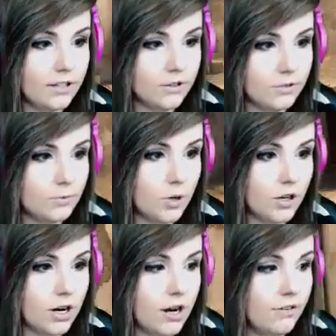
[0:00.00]
to
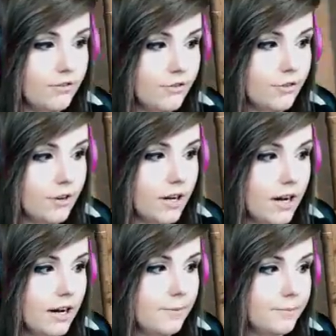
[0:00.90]
smoke off
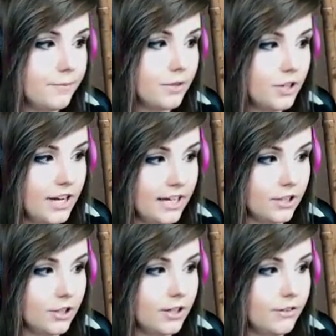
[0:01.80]

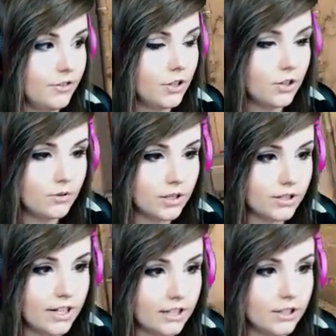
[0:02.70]
connector. If you don't know what
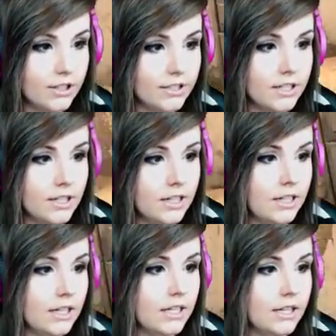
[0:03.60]
connector is,
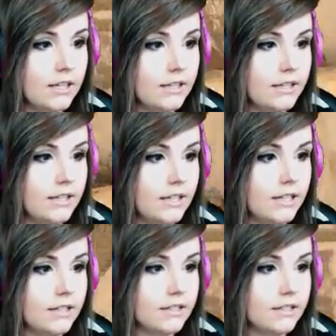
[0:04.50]
this